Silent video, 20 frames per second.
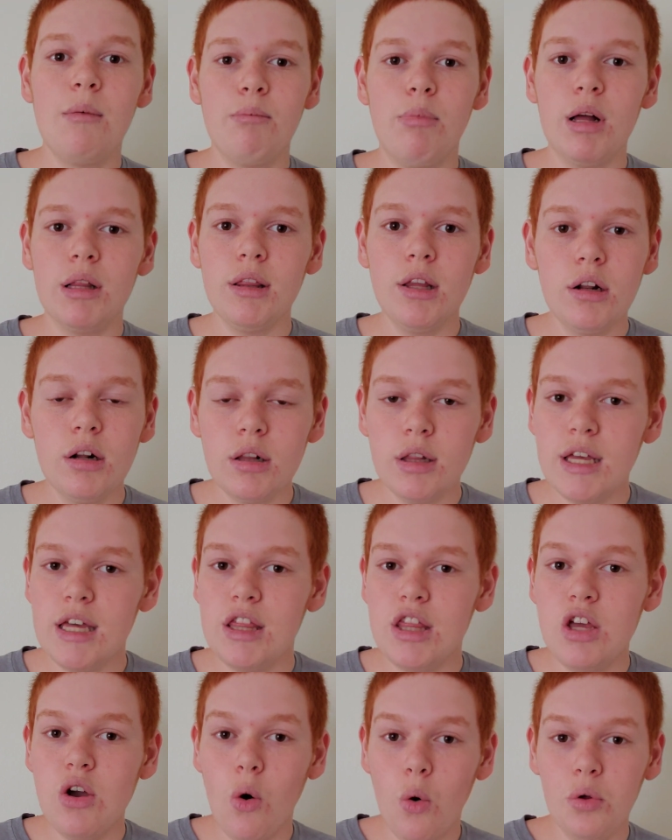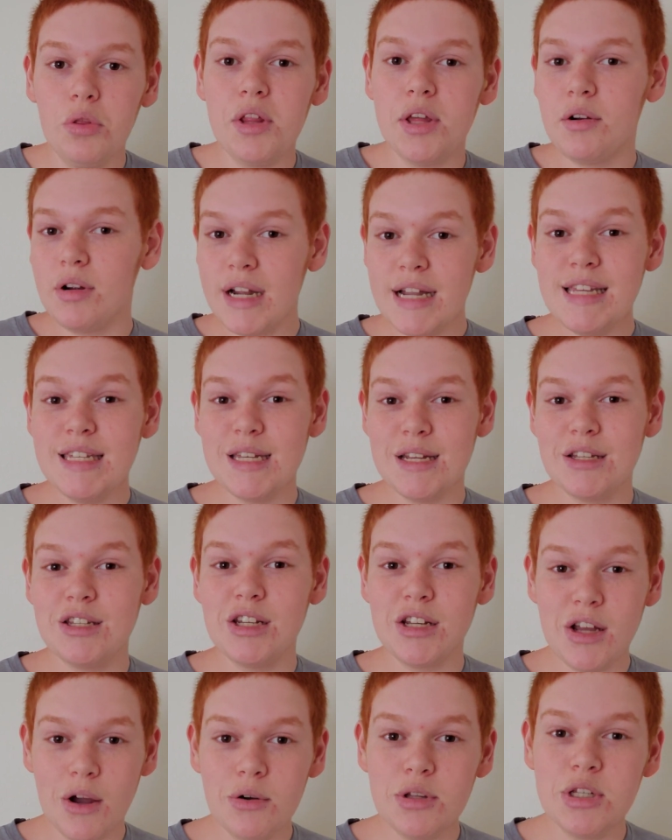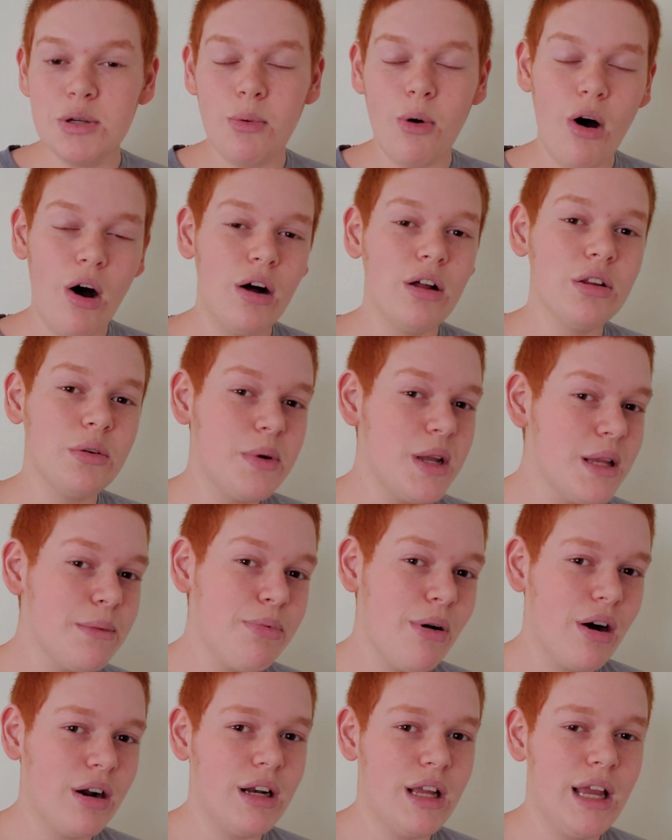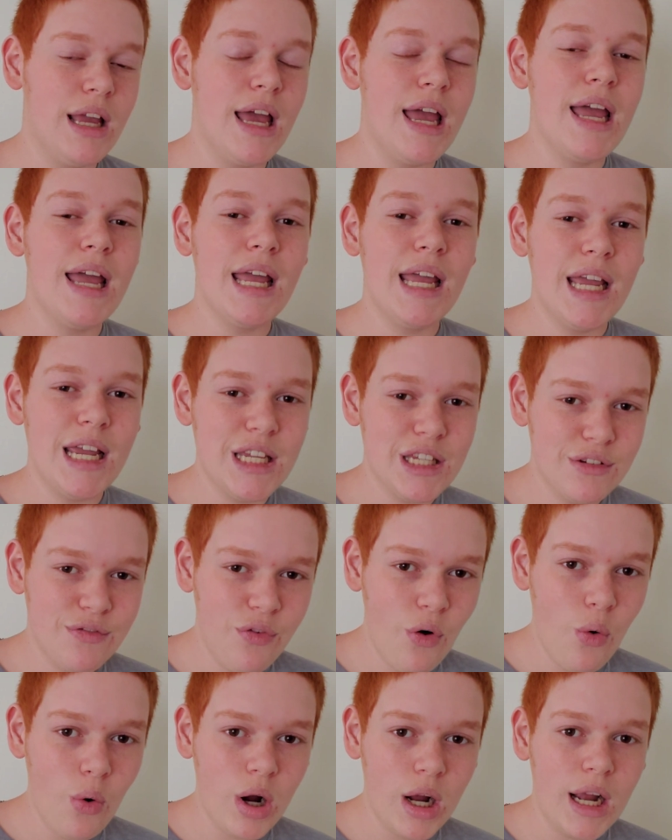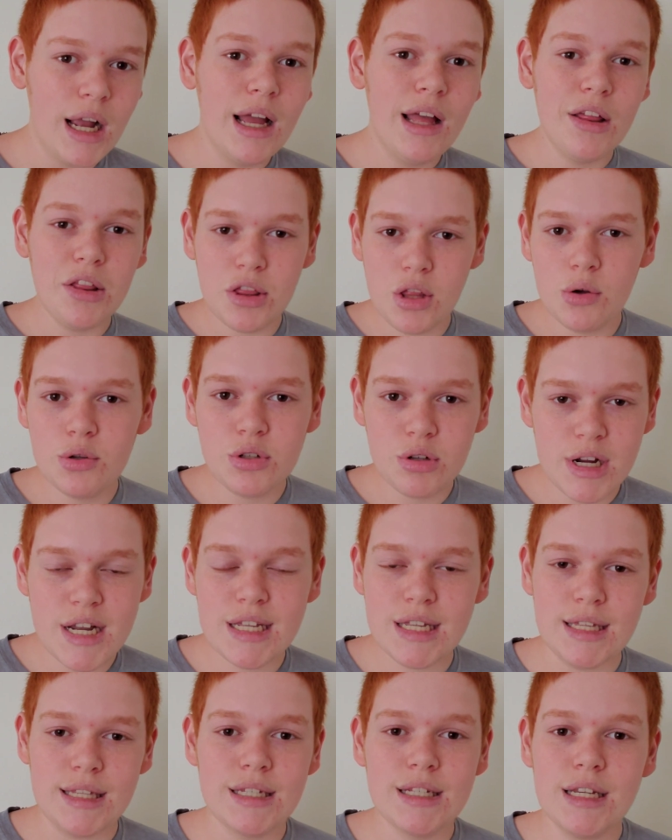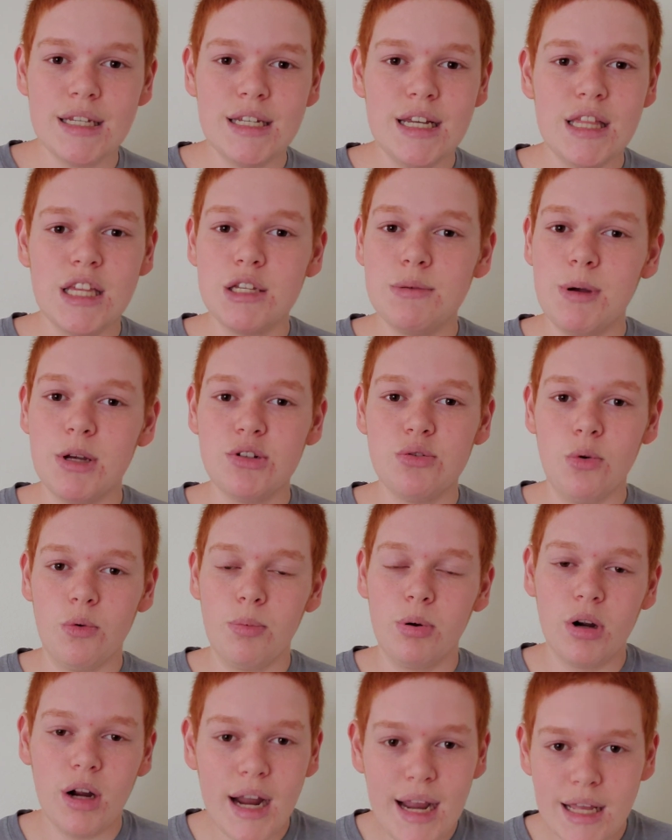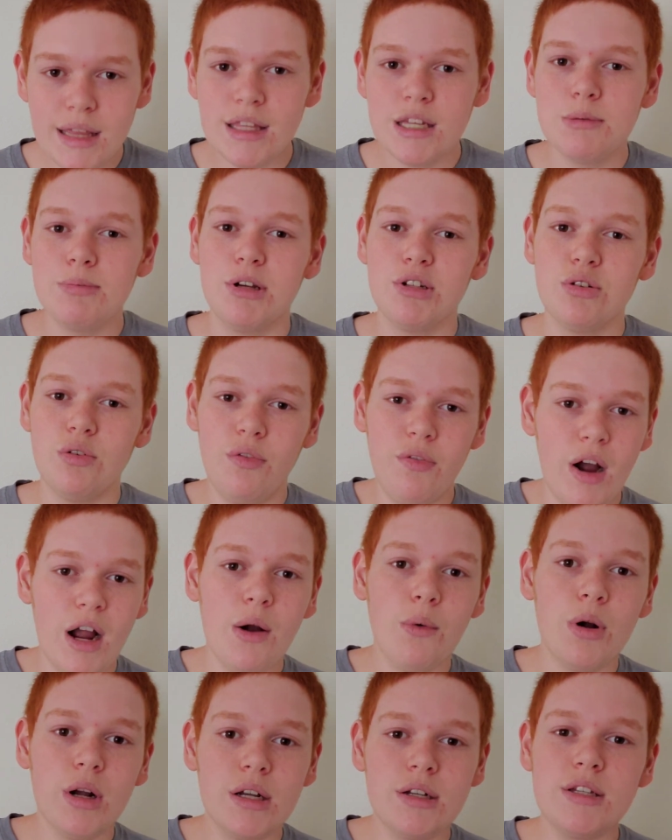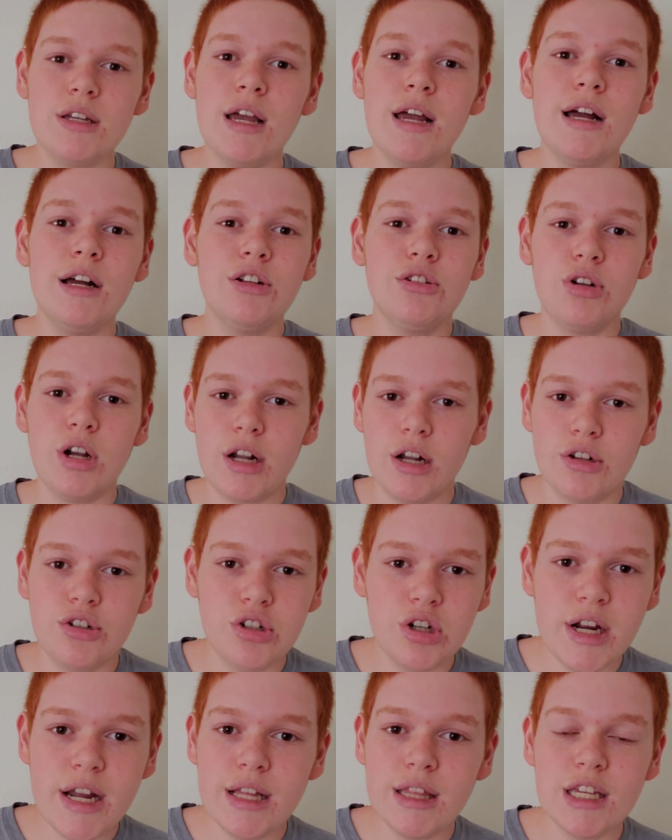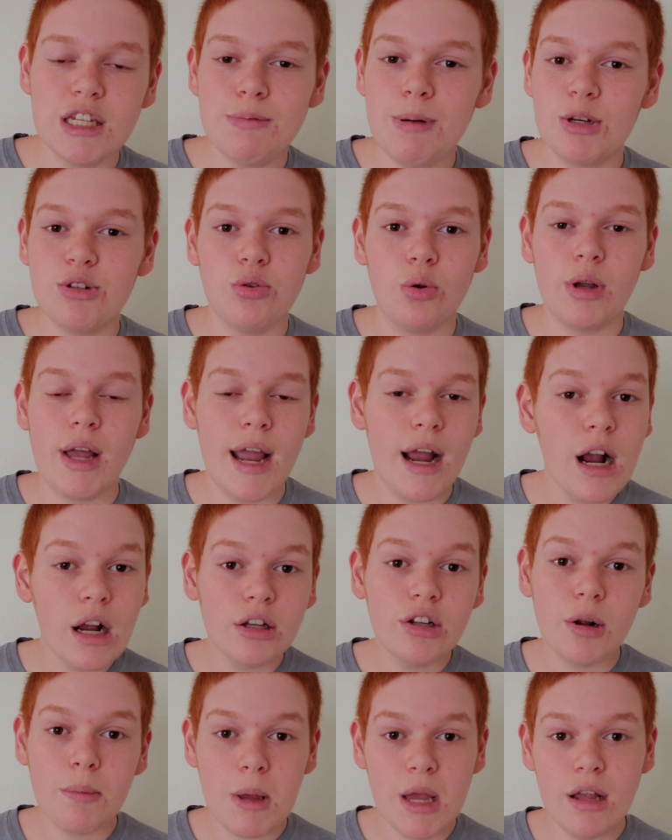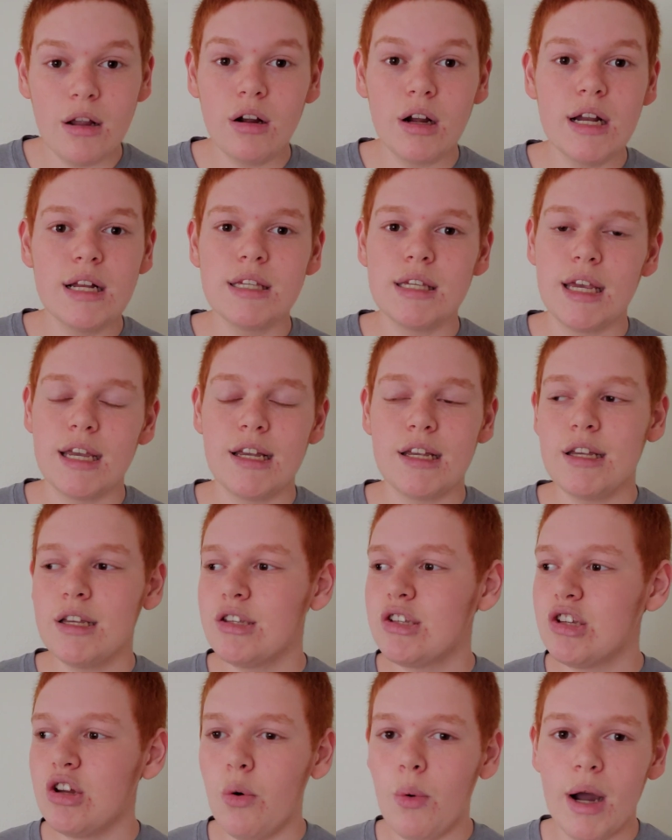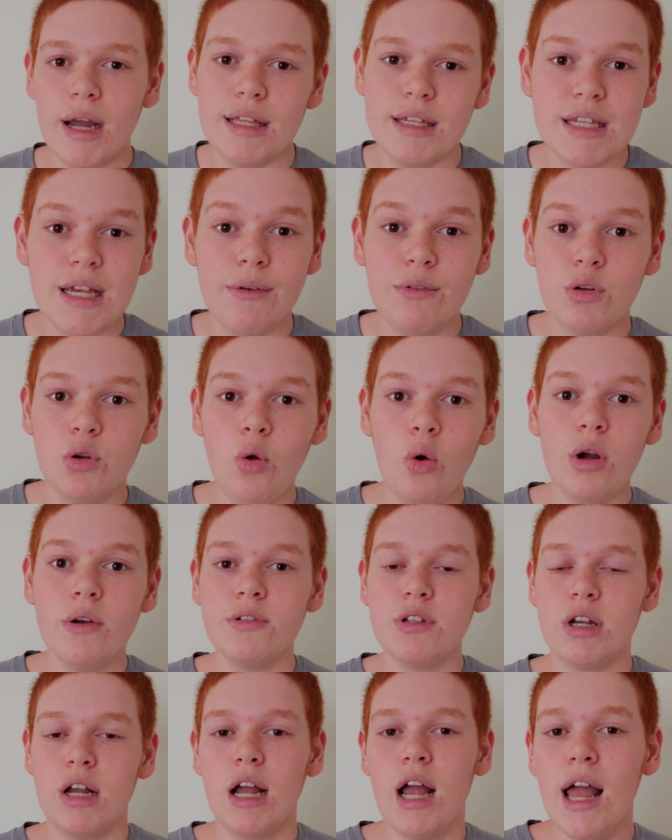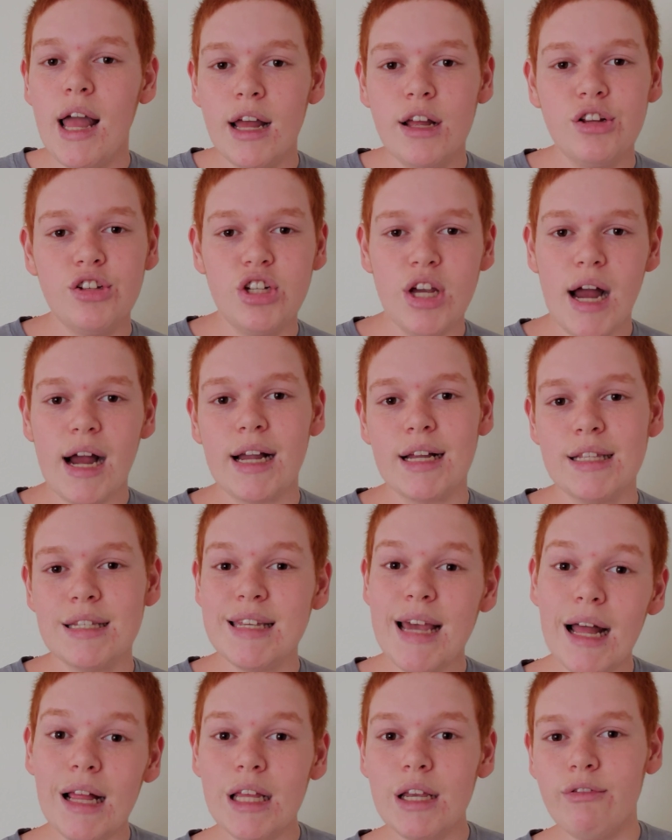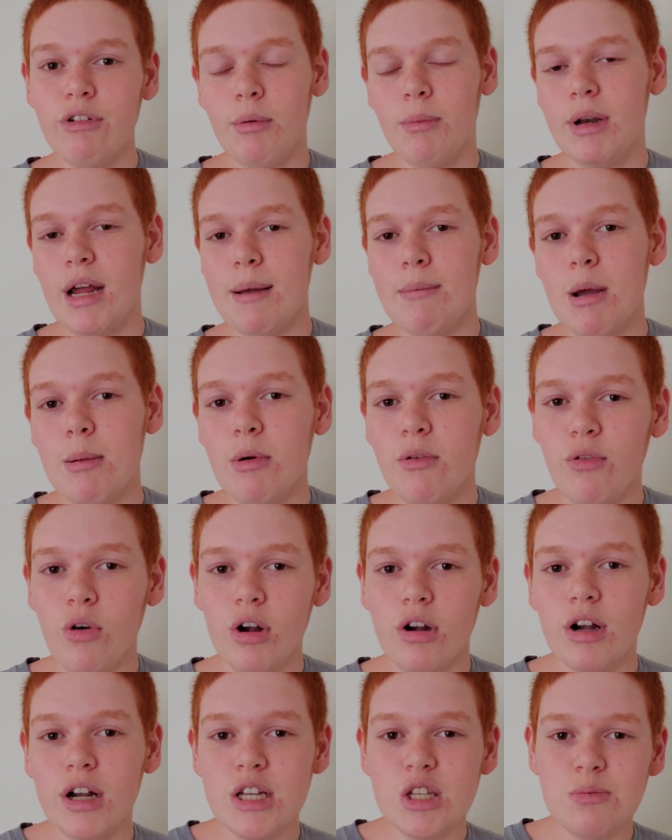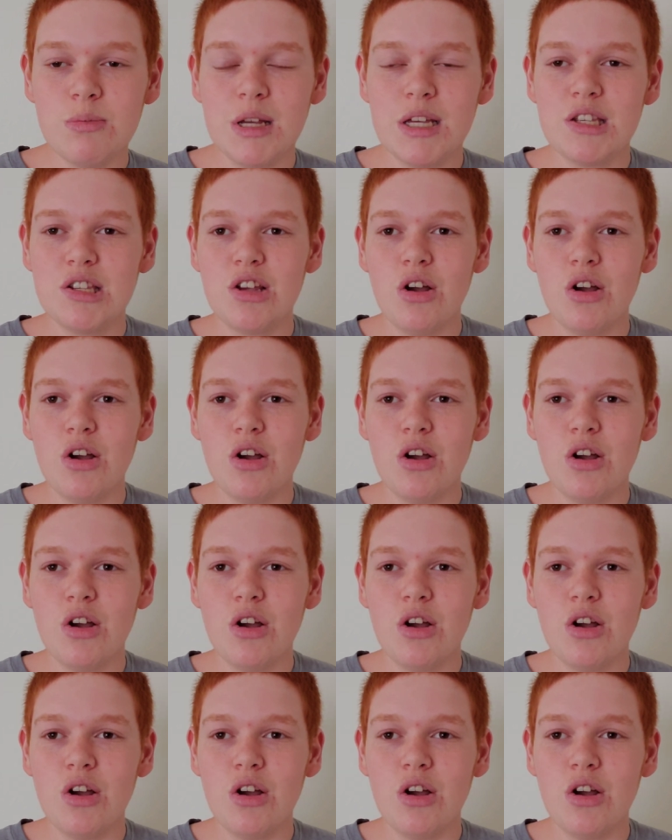but literally the only reason to go to a Halloween party is for those reasons, to see the special parade, the special fireworks, trick or treat, the special character meet and greets like Snow White and the Seven Dwarfs or Jack and Sally from A Nightmare Before Christmas.